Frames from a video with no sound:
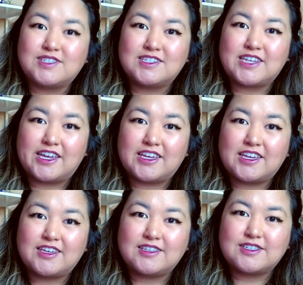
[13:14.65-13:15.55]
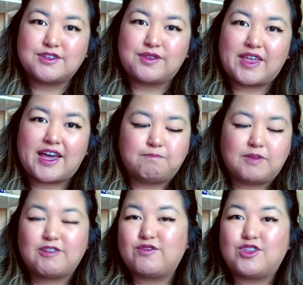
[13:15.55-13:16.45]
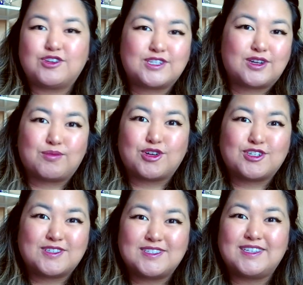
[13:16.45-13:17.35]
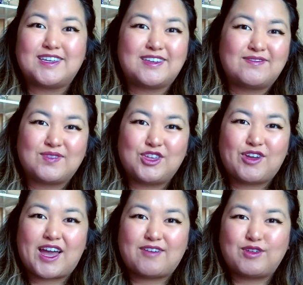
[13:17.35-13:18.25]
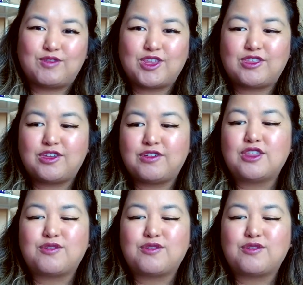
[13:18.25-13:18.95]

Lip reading: to taking so that if there's an emergency, you have it with you.